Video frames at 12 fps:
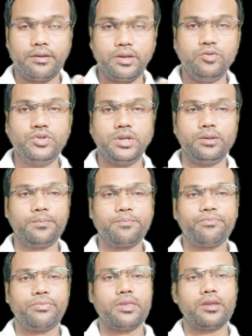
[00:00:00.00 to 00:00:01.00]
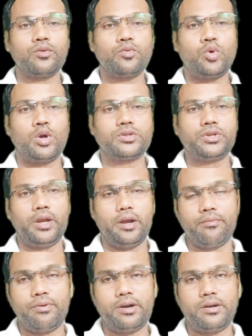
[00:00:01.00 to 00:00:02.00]
using
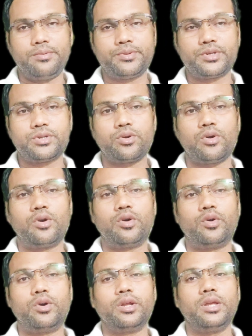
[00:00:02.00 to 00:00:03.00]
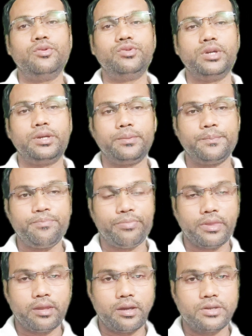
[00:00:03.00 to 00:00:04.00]
auxiliary verbs or using
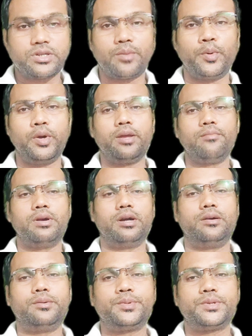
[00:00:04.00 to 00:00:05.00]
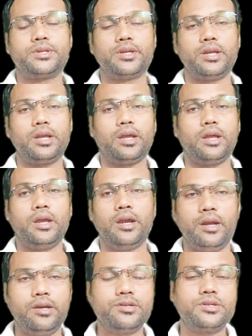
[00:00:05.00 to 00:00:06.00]
supporting verbs,
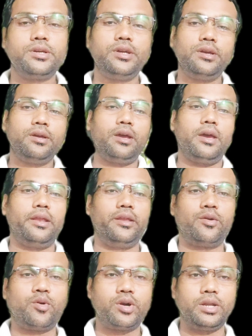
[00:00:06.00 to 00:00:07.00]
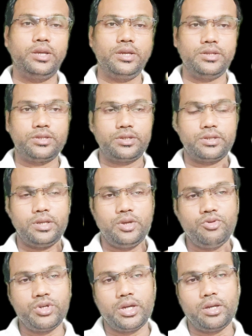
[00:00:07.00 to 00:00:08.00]
and another one is
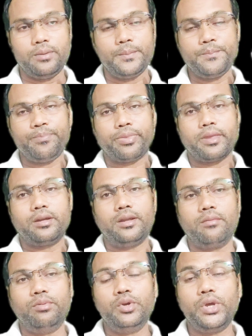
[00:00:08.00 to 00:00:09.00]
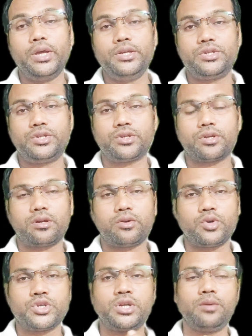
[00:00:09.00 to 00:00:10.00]
using WH
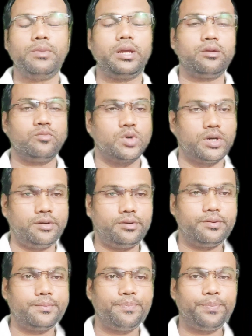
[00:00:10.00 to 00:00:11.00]
question making verb.